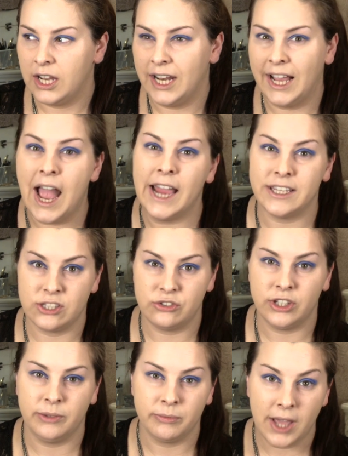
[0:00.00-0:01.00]
like high
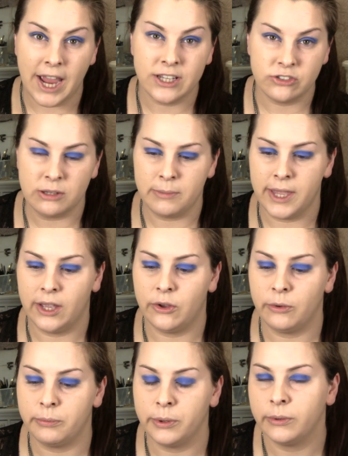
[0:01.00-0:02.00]
street
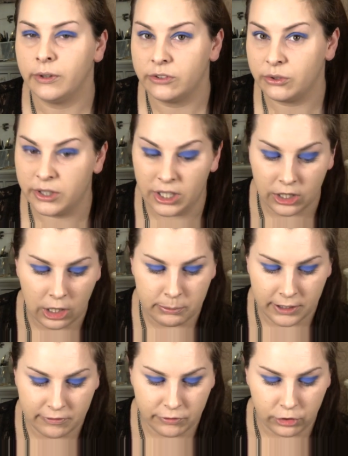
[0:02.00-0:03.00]
makeup. So it'll all
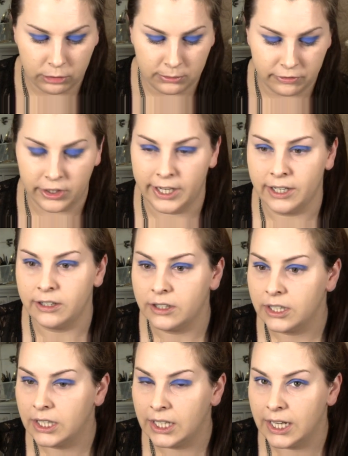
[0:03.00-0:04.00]
be affordable for you.
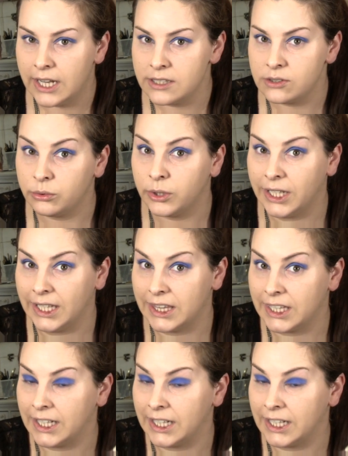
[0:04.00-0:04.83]
Let us know what you